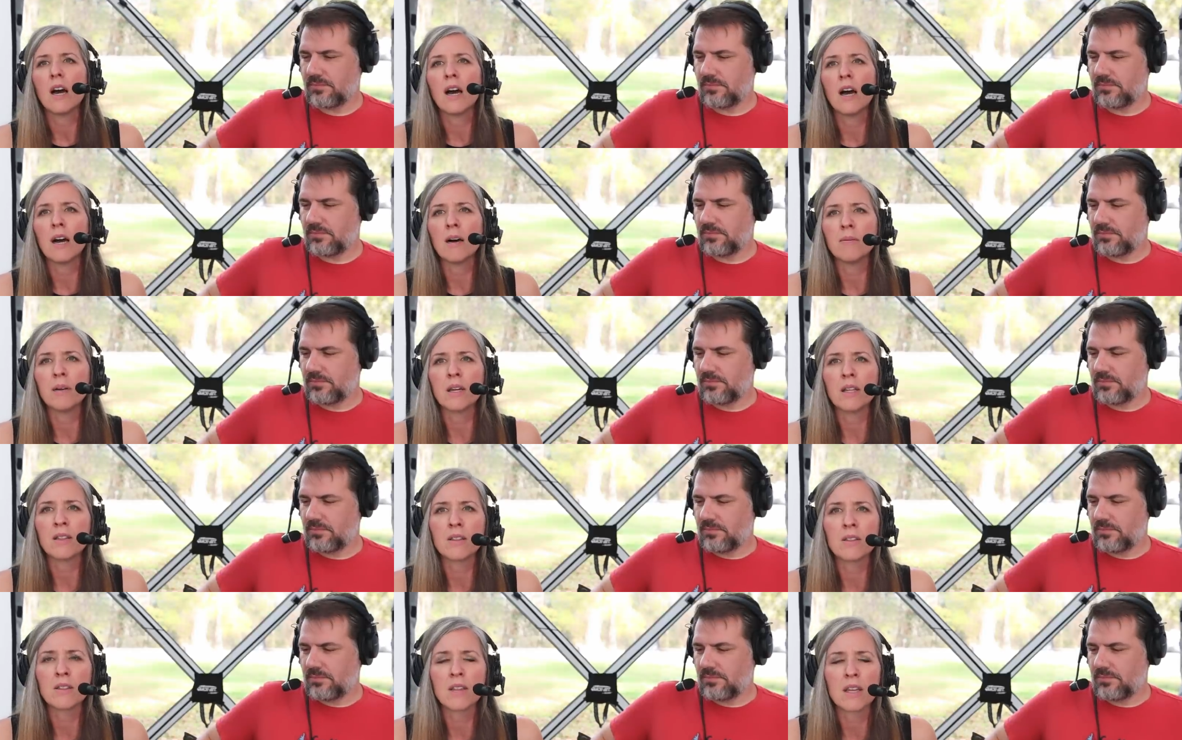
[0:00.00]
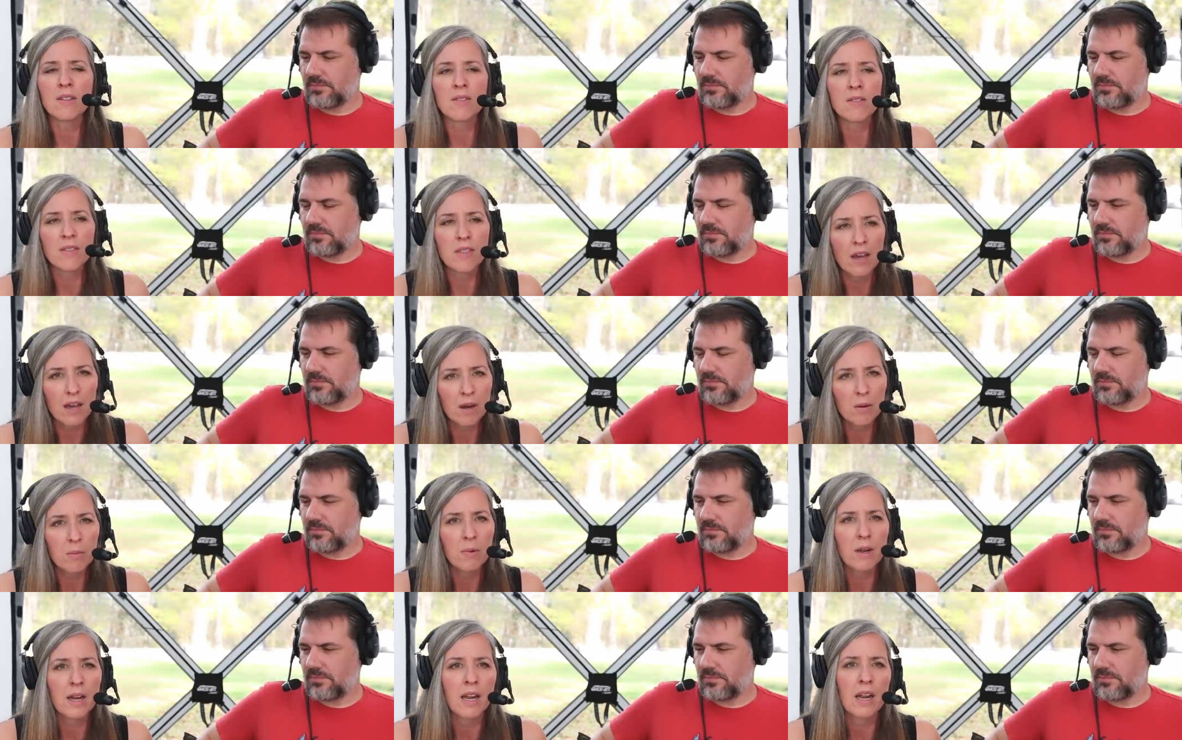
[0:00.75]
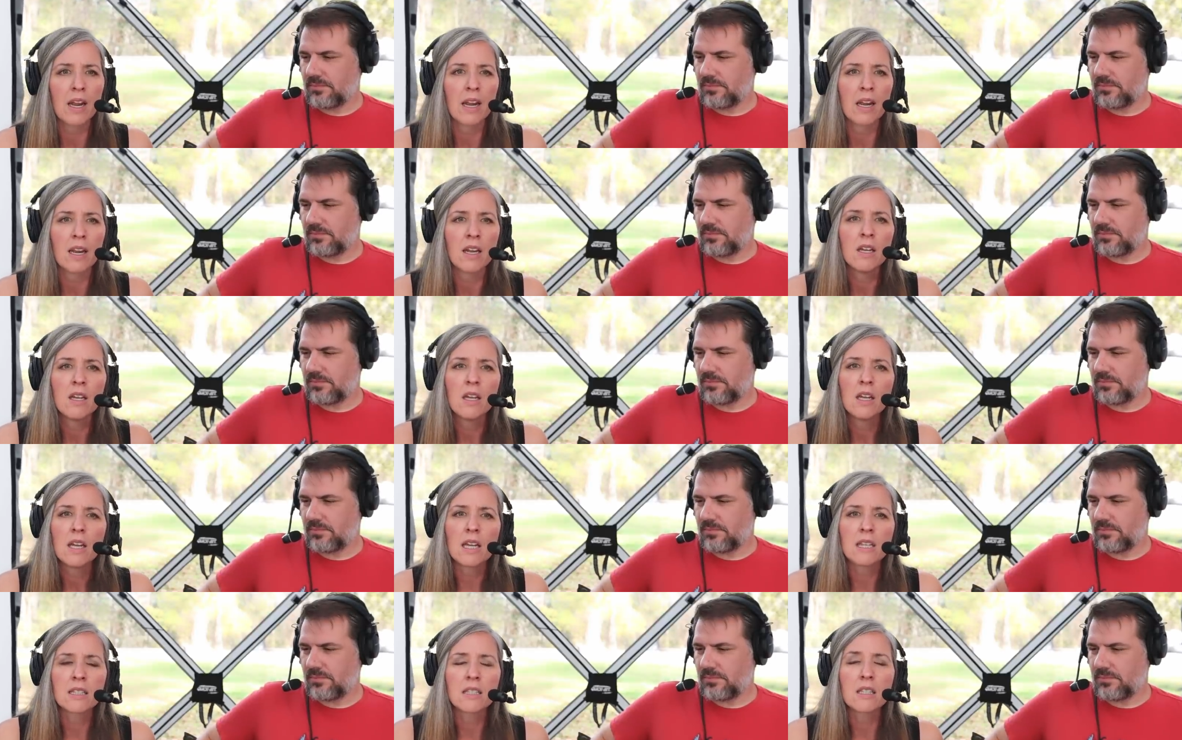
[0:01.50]
Speaker 1: um, and then that way
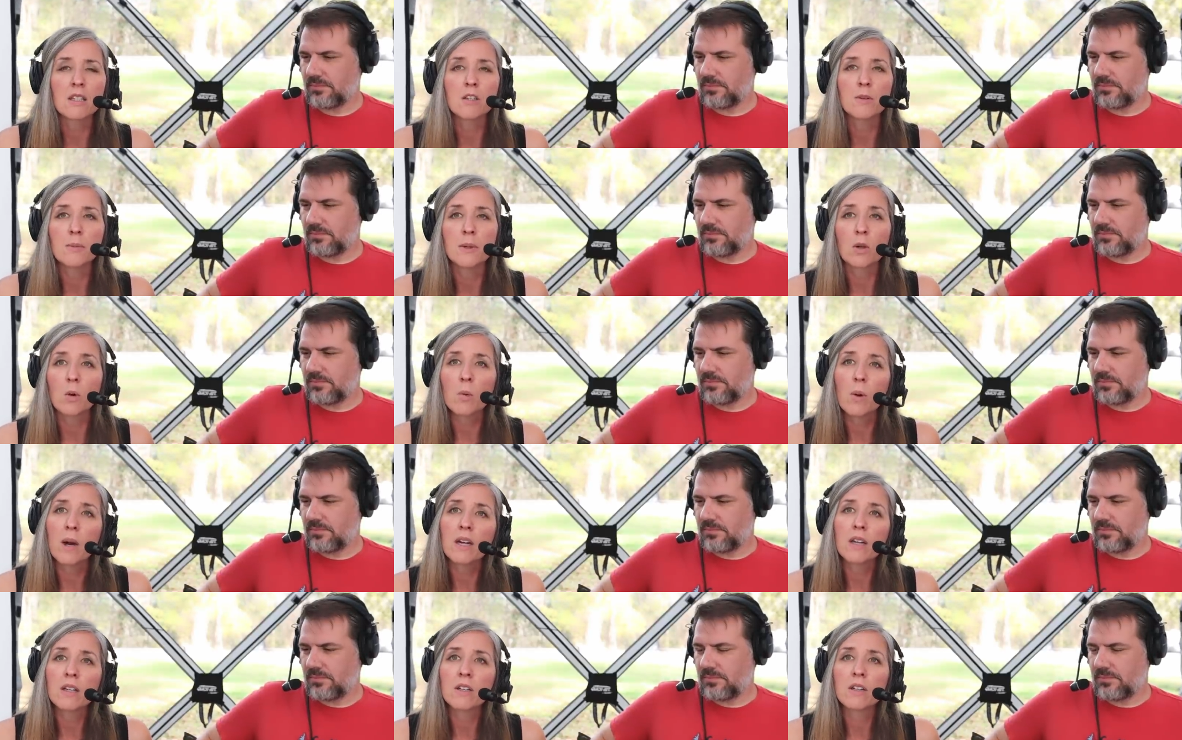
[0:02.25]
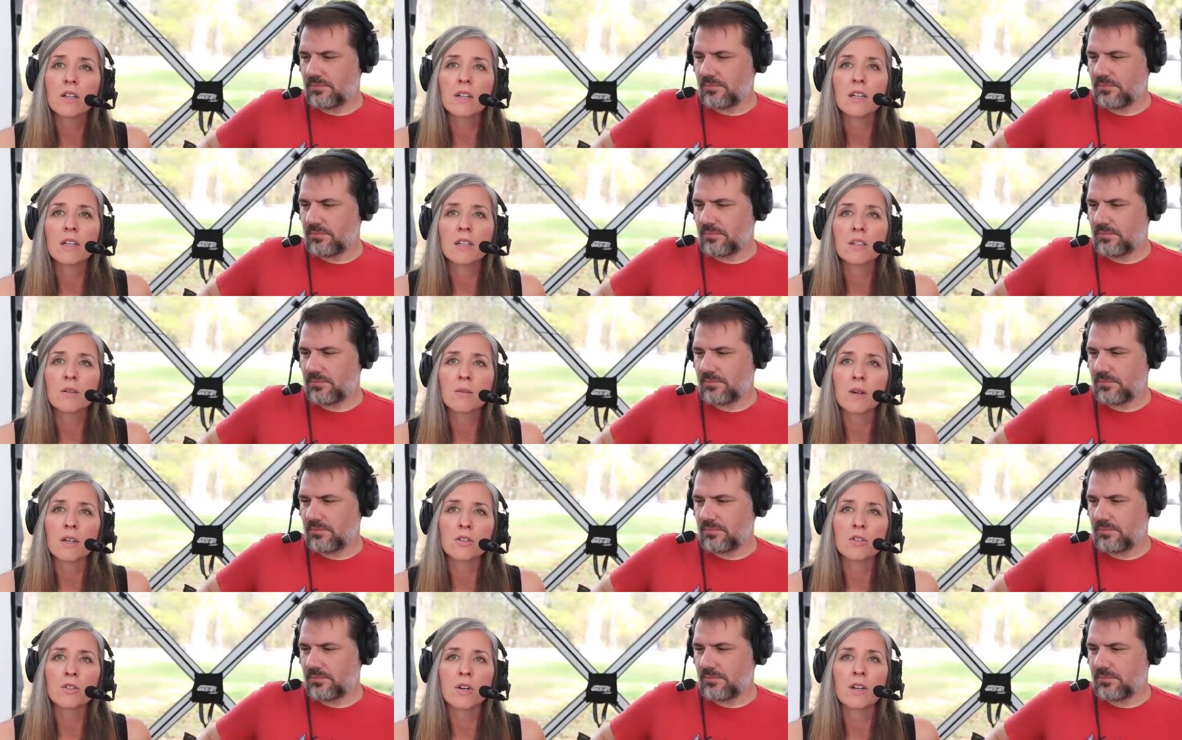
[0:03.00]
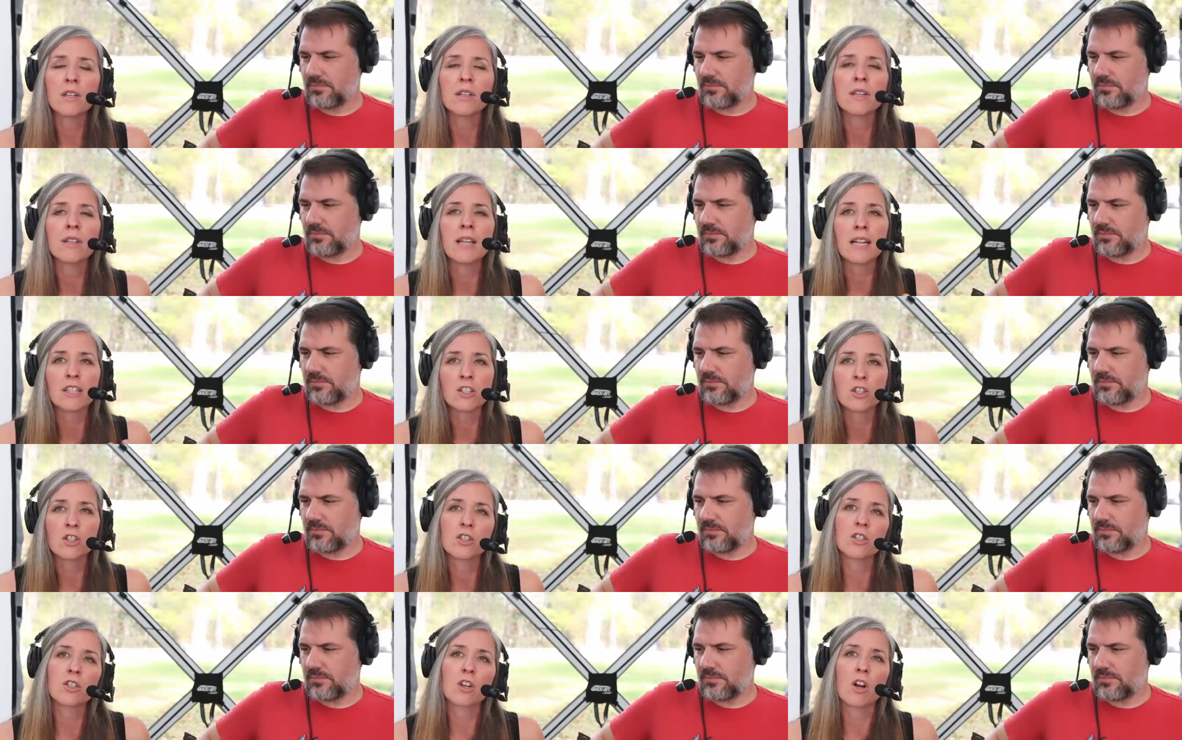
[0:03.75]
it's a little bit quieter in the restaurant, and that's
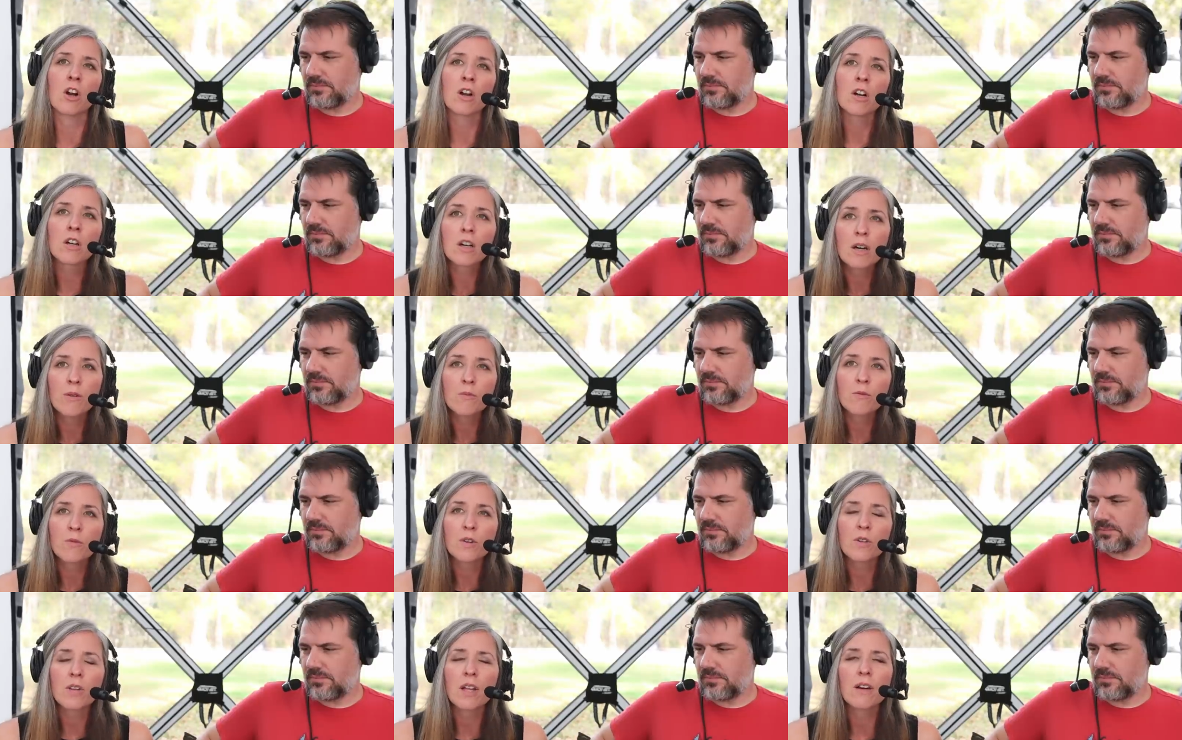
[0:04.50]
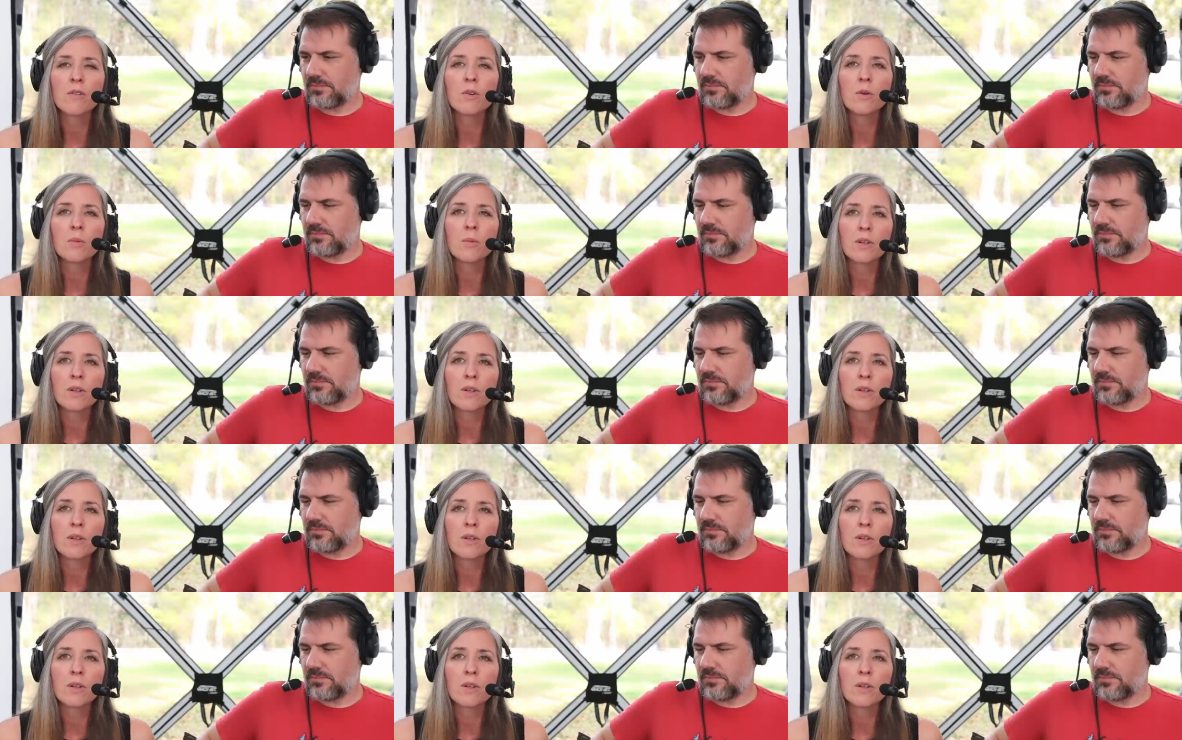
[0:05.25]
just our comfort level.